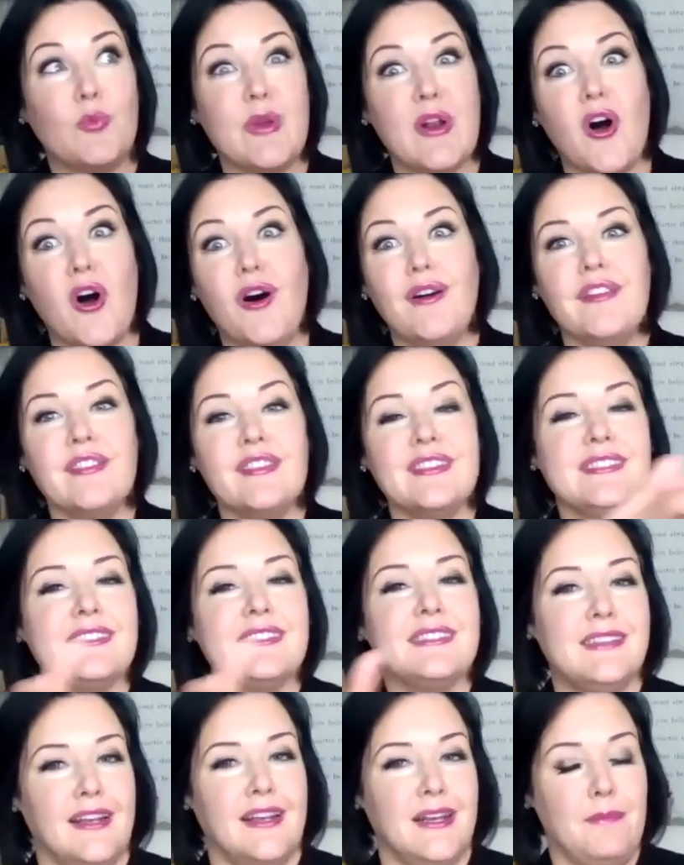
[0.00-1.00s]
So when all of
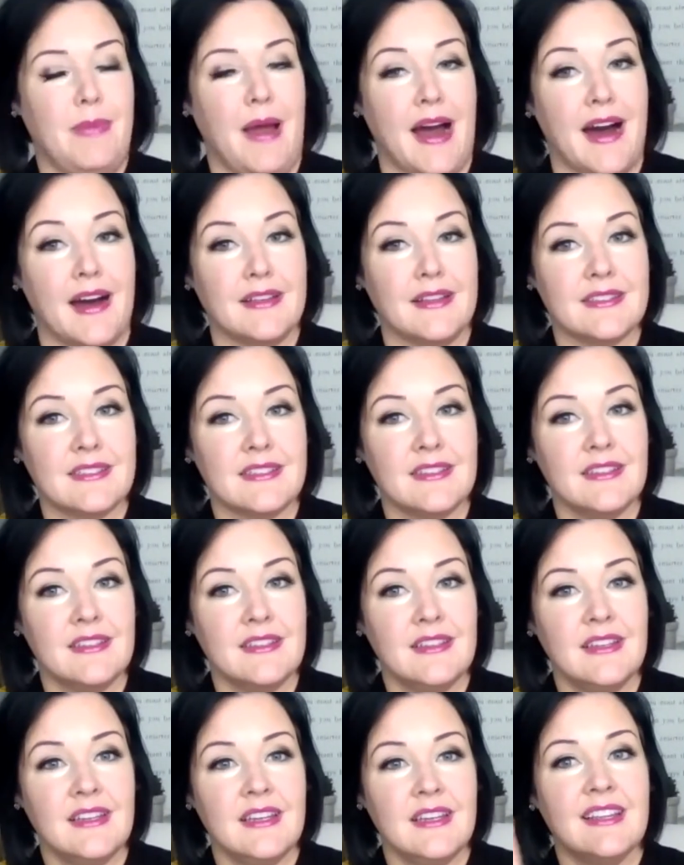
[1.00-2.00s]
this is done and passed,
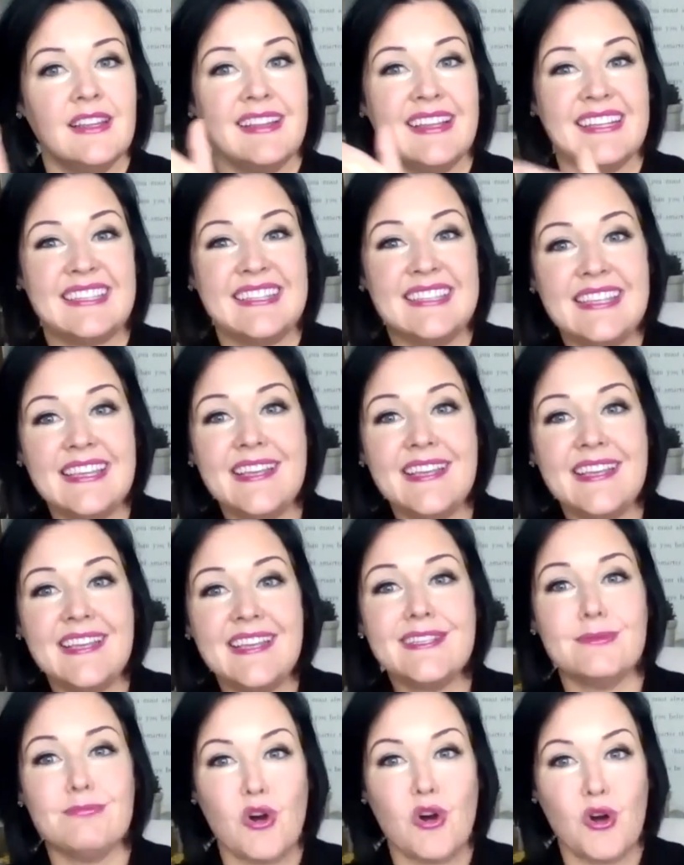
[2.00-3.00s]
it's
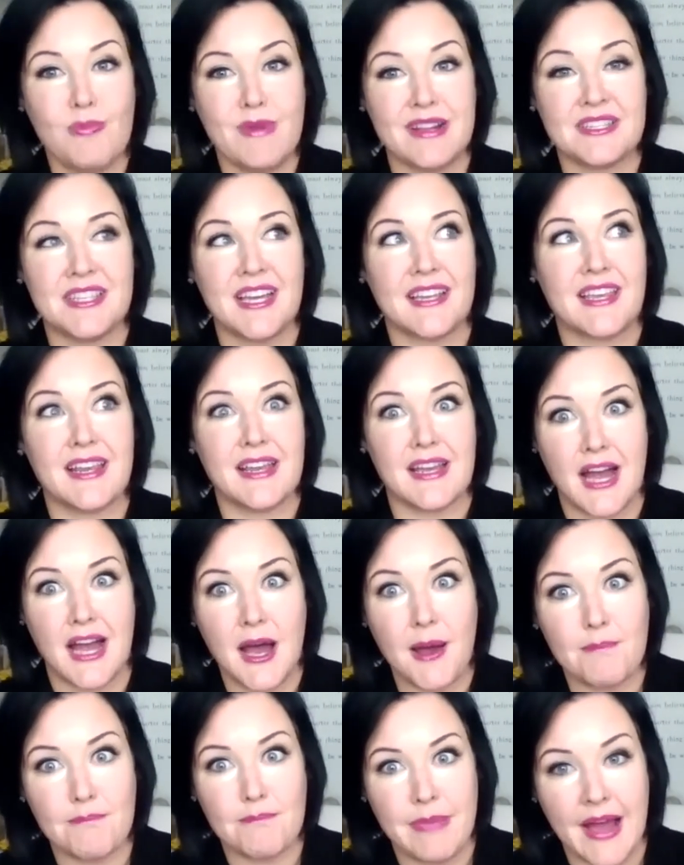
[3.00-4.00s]
these moments that can
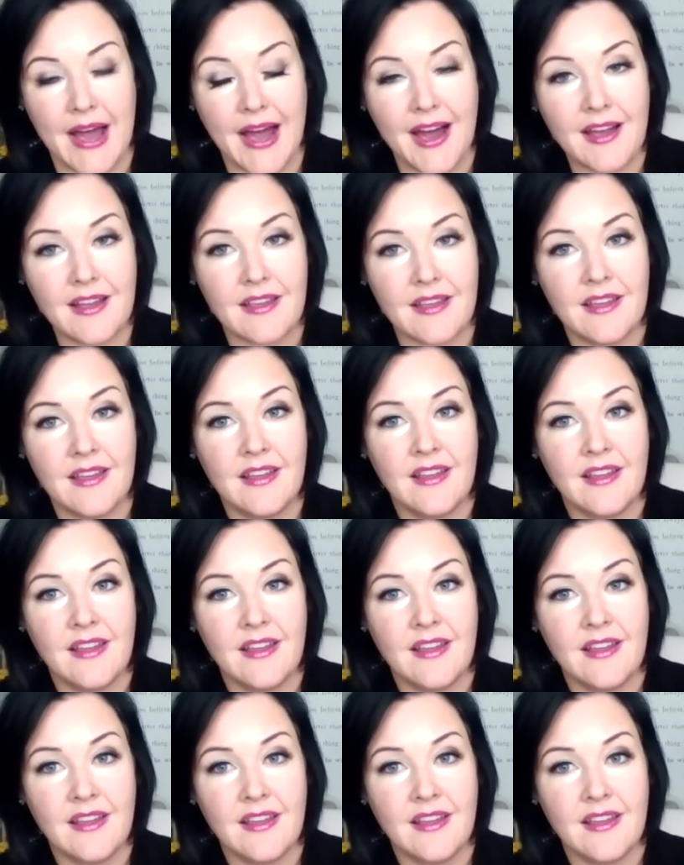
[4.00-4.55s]
come back